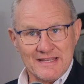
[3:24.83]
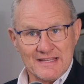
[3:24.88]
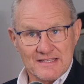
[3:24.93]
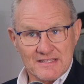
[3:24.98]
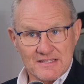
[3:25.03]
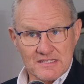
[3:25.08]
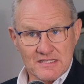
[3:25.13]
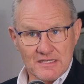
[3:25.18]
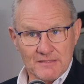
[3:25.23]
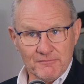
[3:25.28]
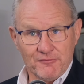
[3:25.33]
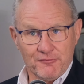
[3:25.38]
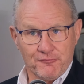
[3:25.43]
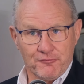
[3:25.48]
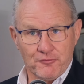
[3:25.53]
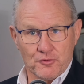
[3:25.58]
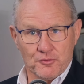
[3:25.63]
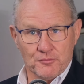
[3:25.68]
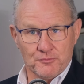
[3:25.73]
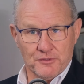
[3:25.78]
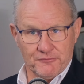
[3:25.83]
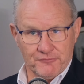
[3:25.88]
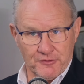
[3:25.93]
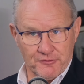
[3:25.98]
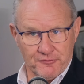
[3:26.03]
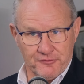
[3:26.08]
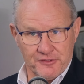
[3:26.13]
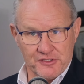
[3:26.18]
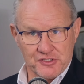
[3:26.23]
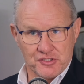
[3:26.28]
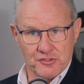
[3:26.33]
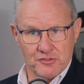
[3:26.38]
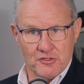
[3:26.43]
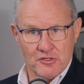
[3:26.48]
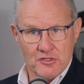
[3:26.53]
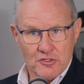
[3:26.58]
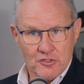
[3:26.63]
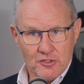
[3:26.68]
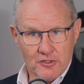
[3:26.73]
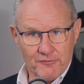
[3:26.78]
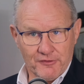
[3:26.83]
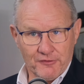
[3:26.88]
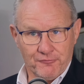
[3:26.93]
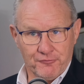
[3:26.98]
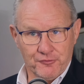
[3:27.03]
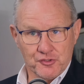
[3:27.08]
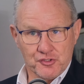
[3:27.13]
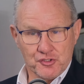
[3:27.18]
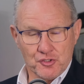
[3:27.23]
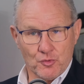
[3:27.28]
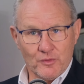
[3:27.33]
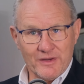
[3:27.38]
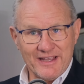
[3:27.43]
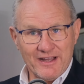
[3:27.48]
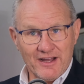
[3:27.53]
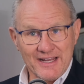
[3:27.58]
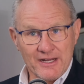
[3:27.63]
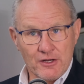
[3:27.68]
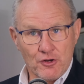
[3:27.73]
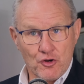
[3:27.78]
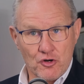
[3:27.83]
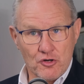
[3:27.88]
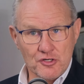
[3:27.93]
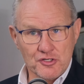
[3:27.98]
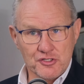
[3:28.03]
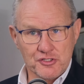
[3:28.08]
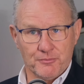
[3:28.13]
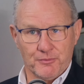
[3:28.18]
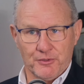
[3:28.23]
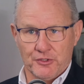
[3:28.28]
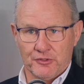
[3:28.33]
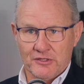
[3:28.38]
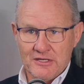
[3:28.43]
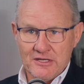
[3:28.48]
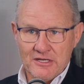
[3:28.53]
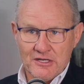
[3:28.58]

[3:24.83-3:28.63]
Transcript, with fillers: some form of a vision of the future where I contribute